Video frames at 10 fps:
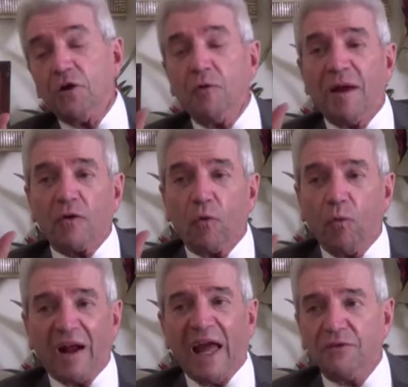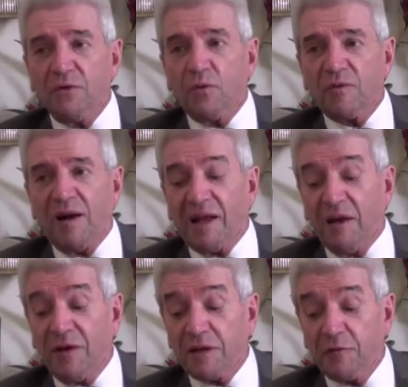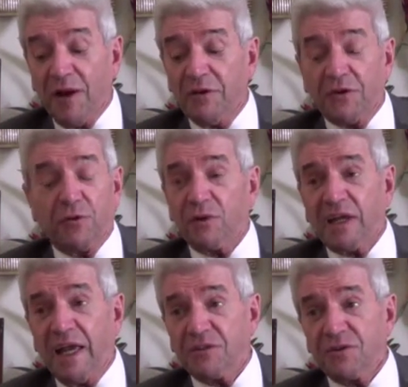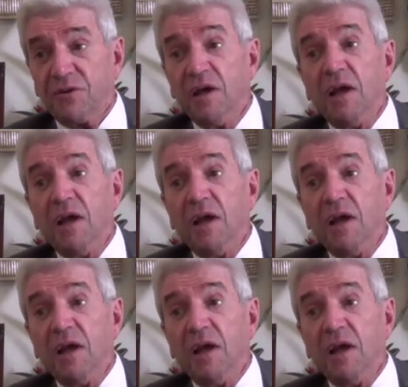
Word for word: No matter what I do with my life, I could find a cure to cancer.